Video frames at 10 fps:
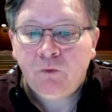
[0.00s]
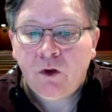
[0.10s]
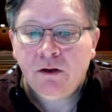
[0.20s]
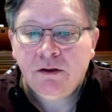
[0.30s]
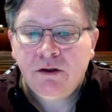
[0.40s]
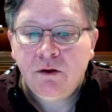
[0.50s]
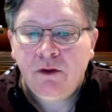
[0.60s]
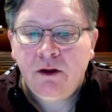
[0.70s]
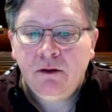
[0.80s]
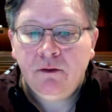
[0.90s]
So
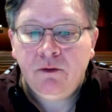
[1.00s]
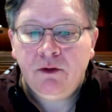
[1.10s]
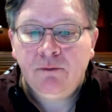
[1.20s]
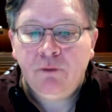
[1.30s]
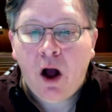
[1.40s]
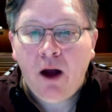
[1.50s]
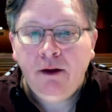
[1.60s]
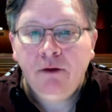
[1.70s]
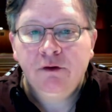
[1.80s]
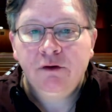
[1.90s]
the
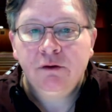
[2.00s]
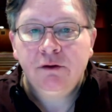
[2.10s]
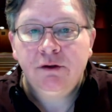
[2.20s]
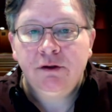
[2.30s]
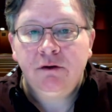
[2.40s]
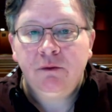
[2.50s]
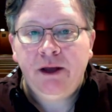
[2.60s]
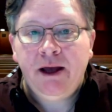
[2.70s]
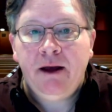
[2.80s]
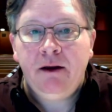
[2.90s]
audio solution that we
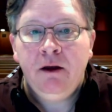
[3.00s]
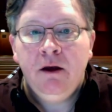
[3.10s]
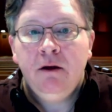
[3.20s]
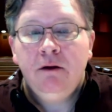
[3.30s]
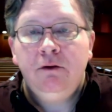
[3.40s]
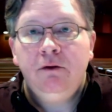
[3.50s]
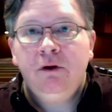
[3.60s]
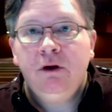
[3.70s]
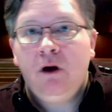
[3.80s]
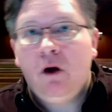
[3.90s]
had, you
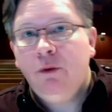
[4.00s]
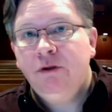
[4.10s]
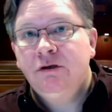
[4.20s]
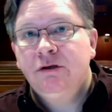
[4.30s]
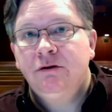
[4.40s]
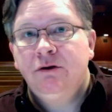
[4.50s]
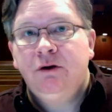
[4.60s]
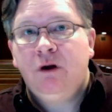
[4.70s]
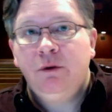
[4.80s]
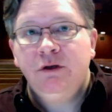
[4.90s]
could always
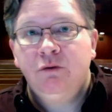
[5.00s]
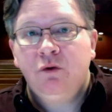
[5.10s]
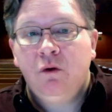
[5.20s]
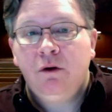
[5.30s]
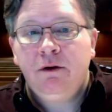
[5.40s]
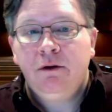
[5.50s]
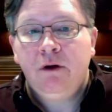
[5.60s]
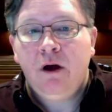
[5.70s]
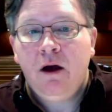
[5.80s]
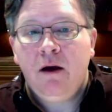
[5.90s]
record
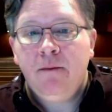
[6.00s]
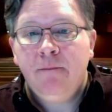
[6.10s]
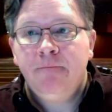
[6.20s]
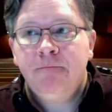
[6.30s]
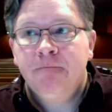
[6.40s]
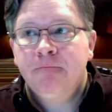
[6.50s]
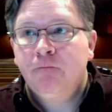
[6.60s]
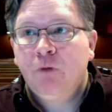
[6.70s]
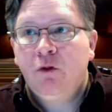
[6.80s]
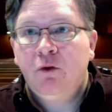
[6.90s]

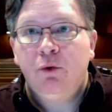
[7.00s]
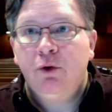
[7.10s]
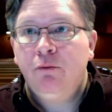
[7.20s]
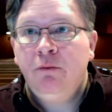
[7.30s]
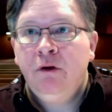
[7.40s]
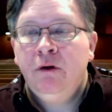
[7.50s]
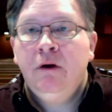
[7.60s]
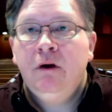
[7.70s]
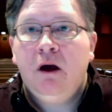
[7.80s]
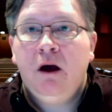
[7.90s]
the room,
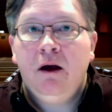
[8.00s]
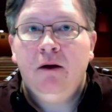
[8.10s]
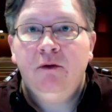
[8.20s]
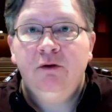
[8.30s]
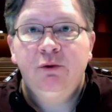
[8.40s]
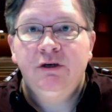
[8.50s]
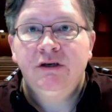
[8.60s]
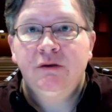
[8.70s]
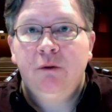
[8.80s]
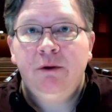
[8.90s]
which
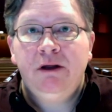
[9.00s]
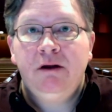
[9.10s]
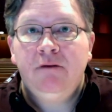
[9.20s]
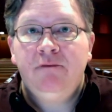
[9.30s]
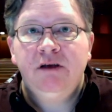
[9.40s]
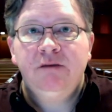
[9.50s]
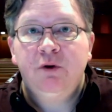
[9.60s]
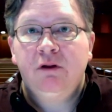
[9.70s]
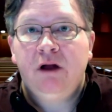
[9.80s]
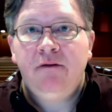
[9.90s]
is what we did on
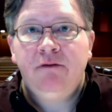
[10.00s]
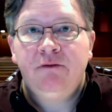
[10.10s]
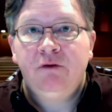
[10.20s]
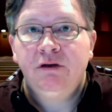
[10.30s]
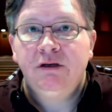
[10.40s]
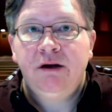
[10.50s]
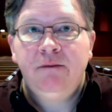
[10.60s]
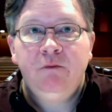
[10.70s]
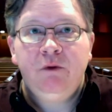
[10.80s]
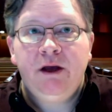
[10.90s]
Facebook Live the first
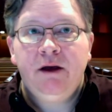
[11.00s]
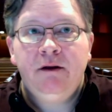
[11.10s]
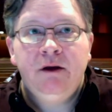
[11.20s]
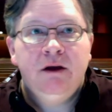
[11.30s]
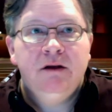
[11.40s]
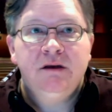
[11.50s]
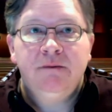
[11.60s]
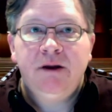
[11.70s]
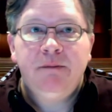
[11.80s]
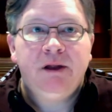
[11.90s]
time. We had
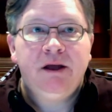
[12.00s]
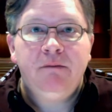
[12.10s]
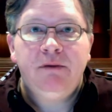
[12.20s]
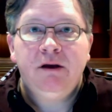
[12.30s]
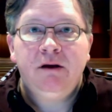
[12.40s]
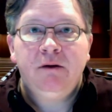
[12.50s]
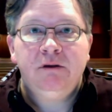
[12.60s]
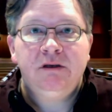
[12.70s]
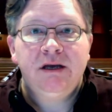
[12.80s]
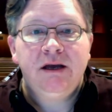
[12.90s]
somebody playing piano and
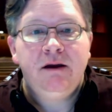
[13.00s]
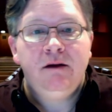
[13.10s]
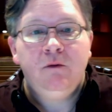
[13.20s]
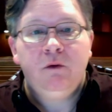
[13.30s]
singing.